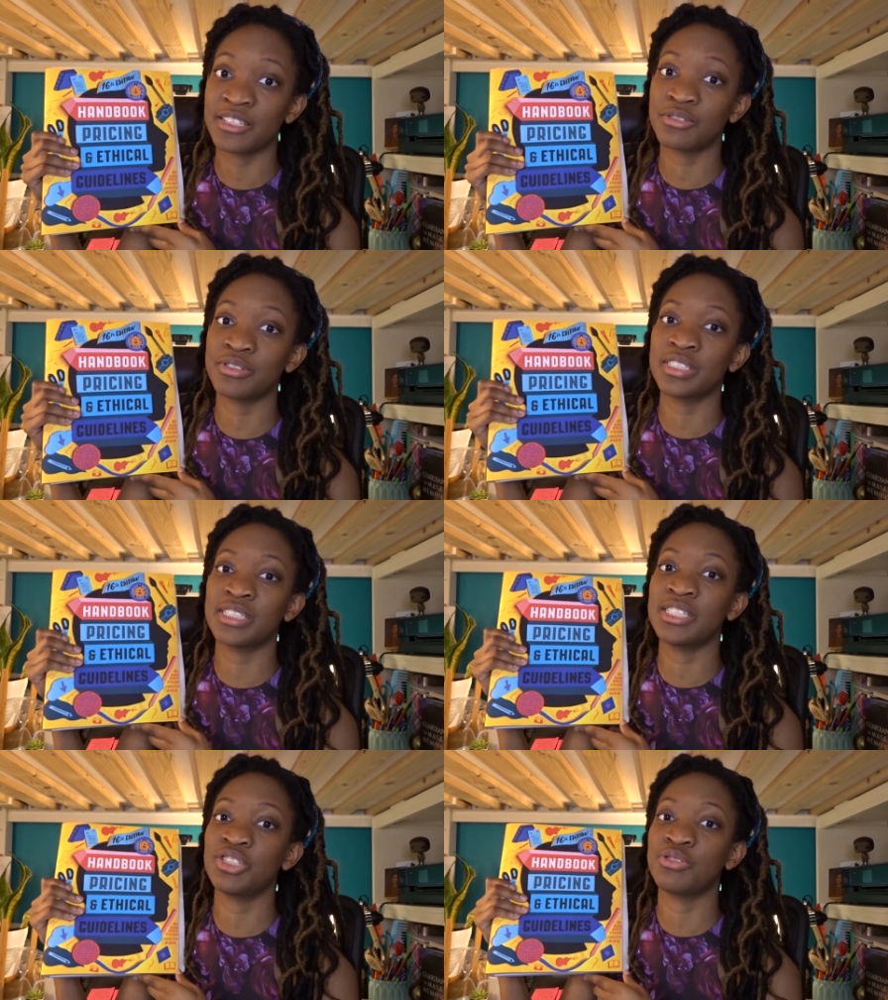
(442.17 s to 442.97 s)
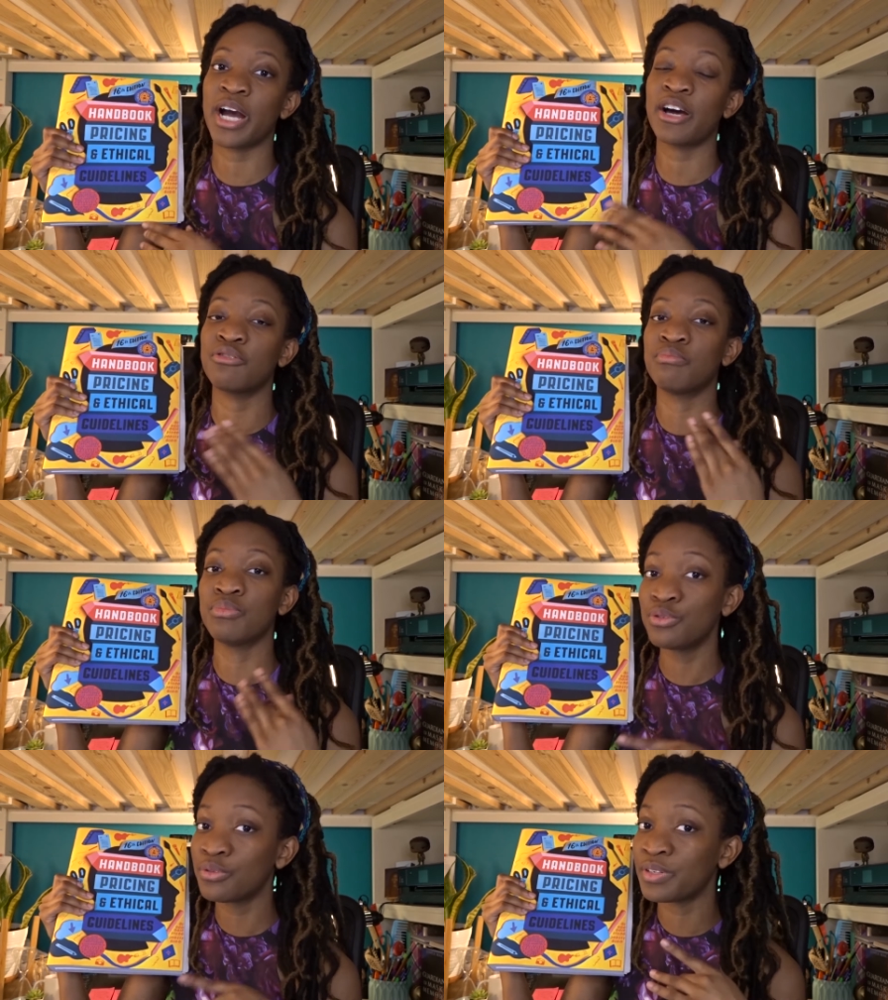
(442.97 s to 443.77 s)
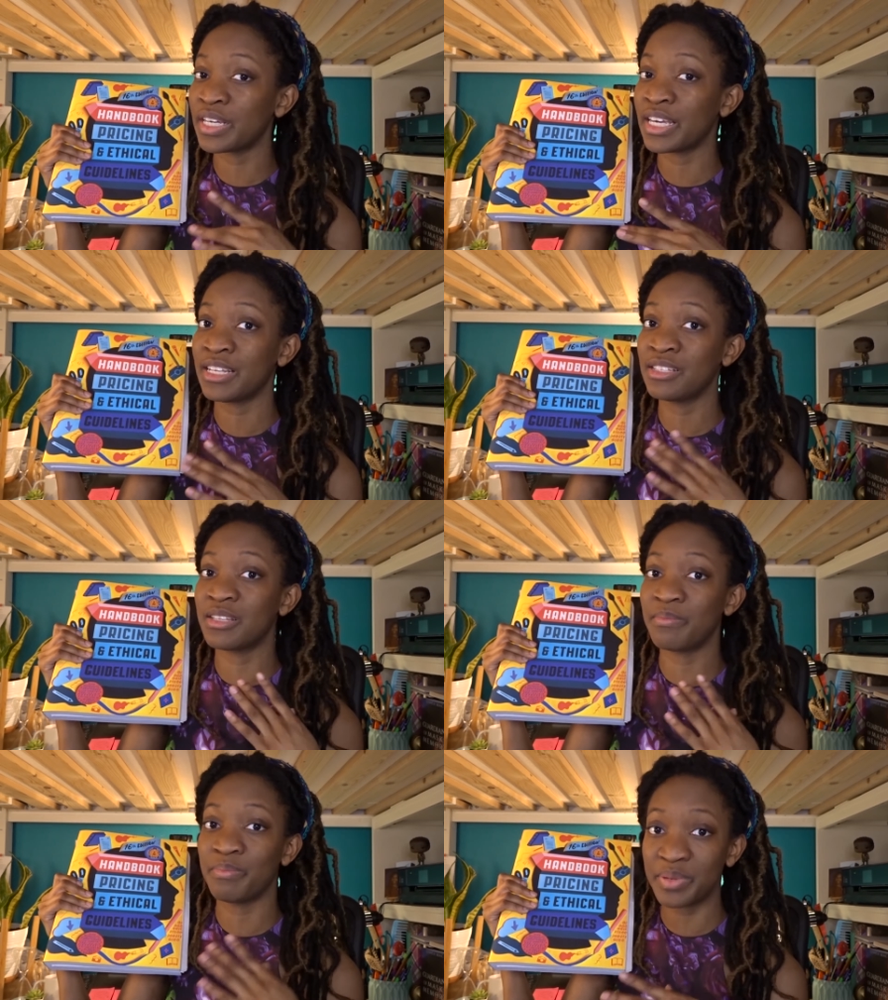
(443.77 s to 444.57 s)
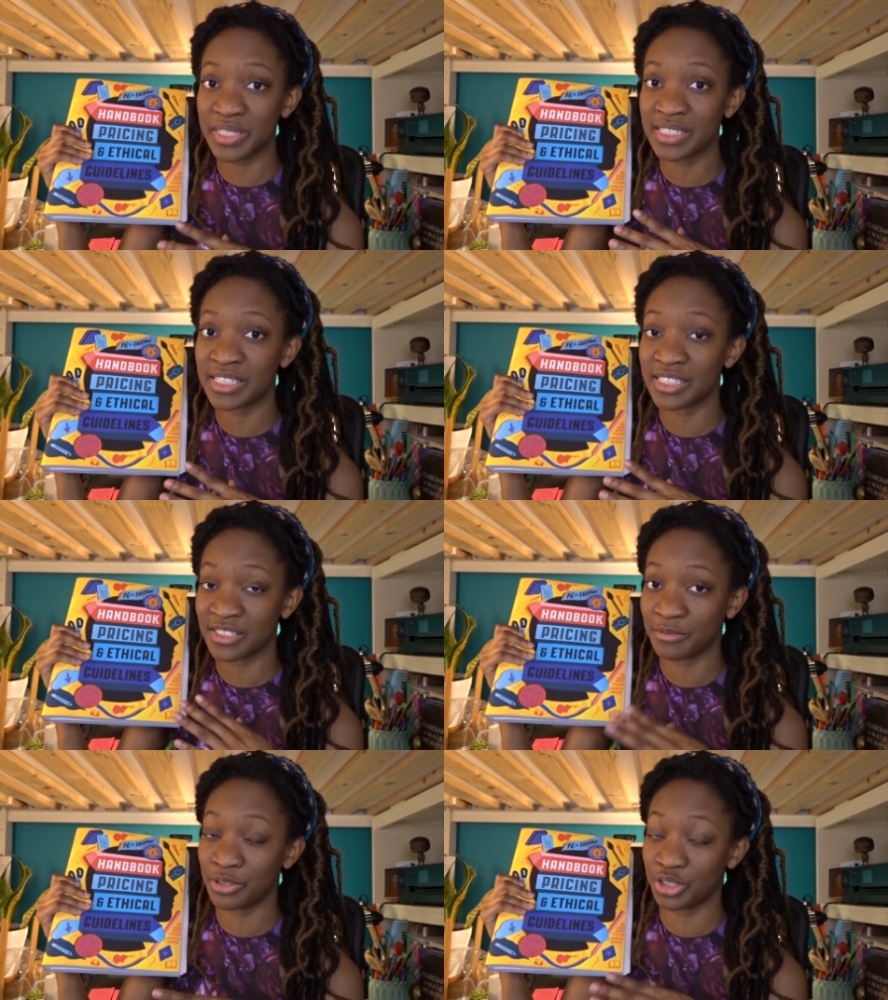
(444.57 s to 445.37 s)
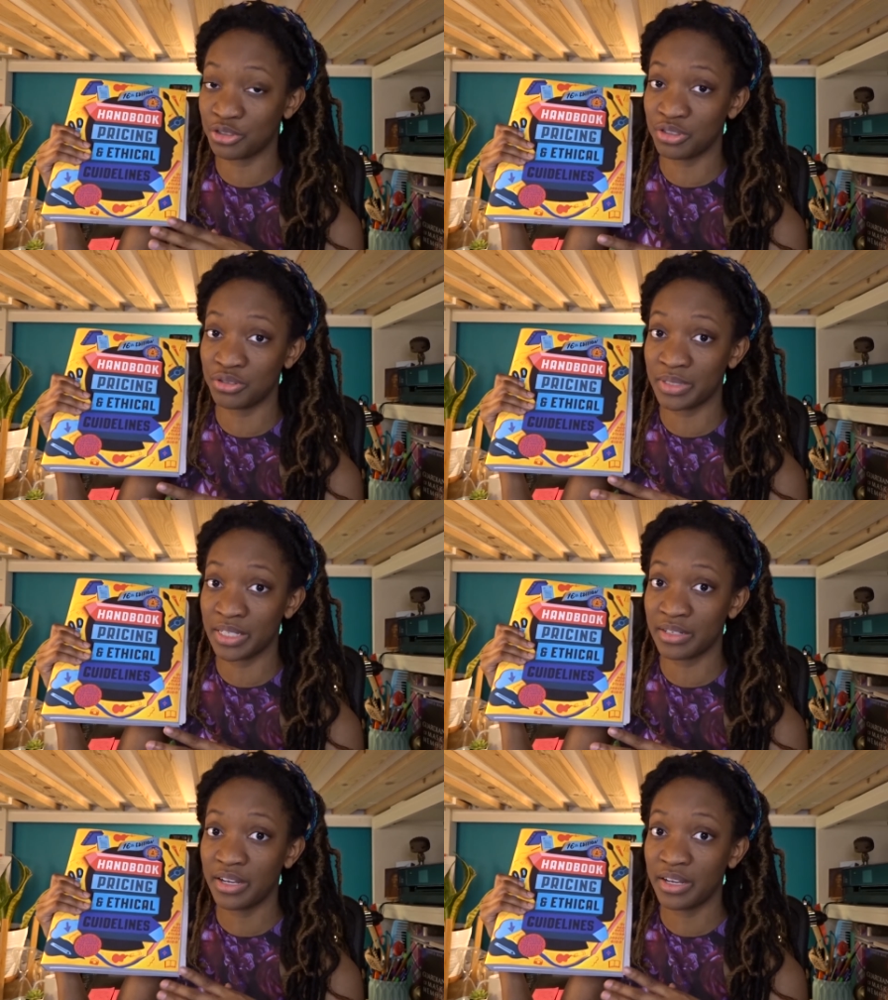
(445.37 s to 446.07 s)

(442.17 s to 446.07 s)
It's going to teach you how to move in the business of what you're doing.